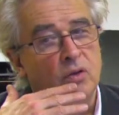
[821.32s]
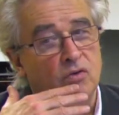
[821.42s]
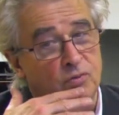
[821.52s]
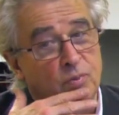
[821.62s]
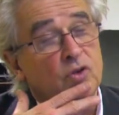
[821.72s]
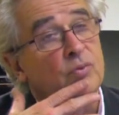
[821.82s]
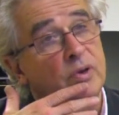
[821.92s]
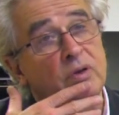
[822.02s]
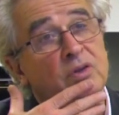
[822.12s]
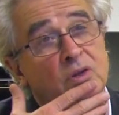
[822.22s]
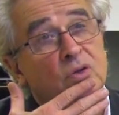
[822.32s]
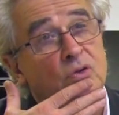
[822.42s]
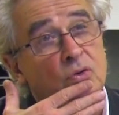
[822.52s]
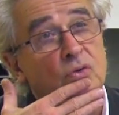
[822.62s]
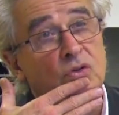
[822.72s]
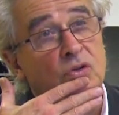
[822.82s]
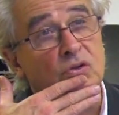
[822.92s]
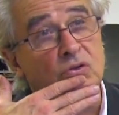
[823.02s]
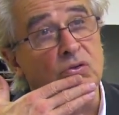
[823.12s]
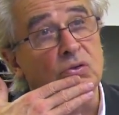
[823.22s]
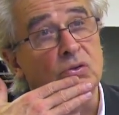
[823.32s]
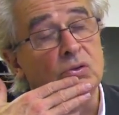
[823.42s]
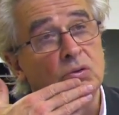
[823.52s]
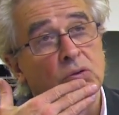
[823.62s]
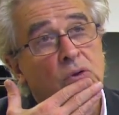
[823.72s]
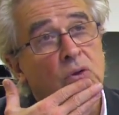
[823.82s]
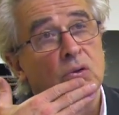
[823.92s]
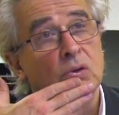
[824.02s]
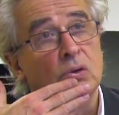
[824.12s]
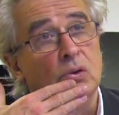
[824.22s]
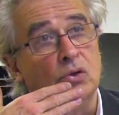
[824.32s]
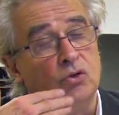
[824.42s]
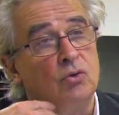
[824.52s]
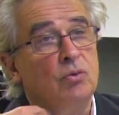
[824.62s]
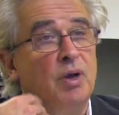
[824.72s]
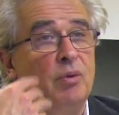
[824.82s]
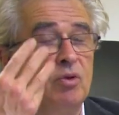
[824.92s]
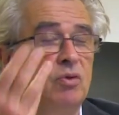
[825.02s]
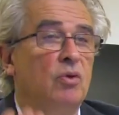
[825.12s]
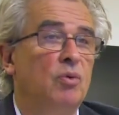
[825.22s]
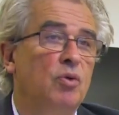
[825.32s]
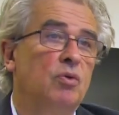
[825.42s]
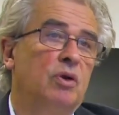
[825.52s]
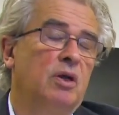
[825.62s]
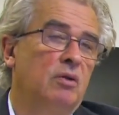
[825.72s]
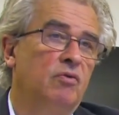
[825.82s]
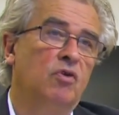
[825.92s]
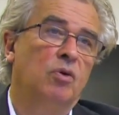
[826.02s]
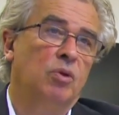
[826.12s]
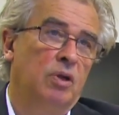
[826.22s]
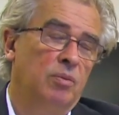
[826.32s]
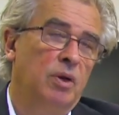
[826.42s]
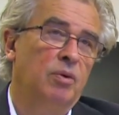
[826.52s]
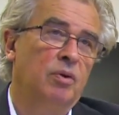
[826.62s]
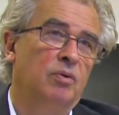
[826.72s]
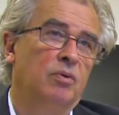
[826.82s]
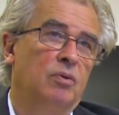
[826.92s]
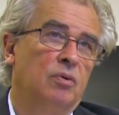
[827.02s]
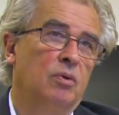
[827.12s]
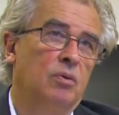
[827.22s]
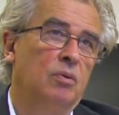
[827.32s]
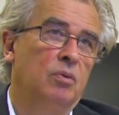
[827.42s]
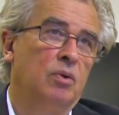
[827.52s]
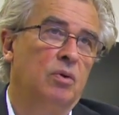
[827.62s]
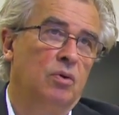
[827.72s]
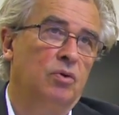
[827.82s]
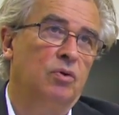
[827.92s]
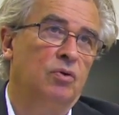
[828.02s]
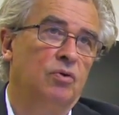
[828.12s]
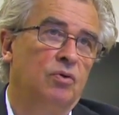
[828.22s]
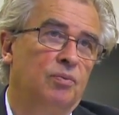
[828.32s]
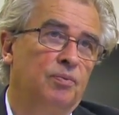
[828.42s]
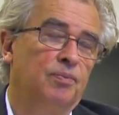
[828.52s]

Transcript: responsibility to do this, also to be able to communicate verbally maybe with an audience.